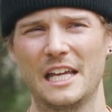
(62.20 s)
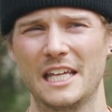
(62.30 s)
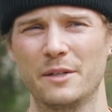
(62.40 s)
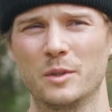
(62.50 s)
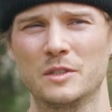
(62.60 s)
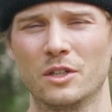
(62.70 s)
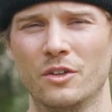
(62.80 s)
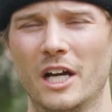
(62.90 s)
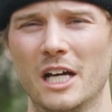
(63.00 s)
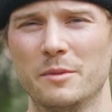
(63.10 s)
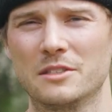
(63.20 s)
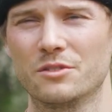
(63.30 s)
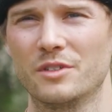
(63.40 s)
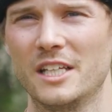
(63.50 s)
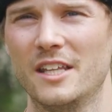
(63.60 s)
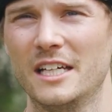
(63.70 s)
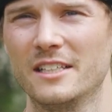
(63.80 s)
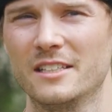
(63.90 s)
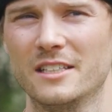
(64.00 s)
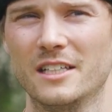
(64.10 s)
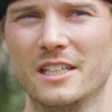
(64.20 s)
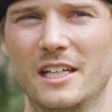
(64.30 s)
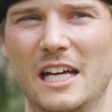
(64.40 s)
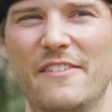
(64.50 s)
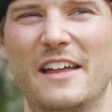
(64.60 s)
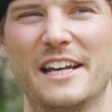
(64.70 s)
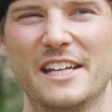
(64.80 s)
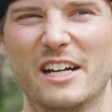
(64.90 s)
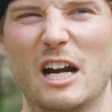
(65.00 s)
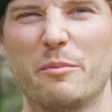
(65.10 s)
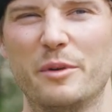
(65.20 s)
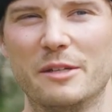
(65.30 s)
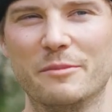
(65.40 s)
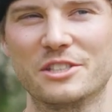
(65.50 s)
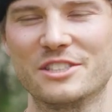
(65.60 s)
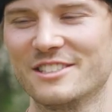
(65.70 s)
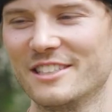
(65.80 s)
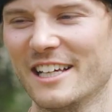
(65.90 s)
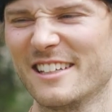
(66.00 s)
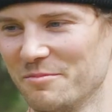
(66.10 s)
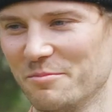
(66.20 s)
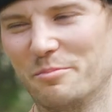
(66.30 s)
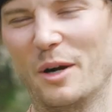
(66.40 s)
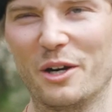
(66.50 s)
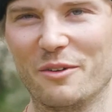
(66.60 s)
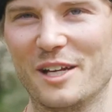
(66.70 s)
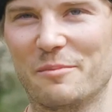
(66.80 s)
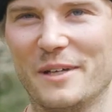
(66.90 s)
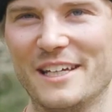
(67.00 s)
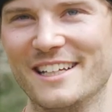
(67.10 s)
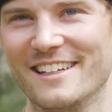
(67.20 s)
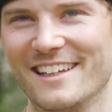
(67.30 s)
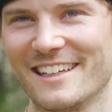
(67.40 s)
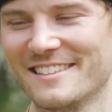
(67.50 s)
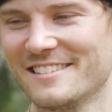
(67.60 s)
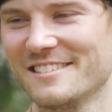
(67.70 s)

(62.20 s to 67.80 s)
and he was on IBIS already then and that year I pretty much just like borrowed their pit and like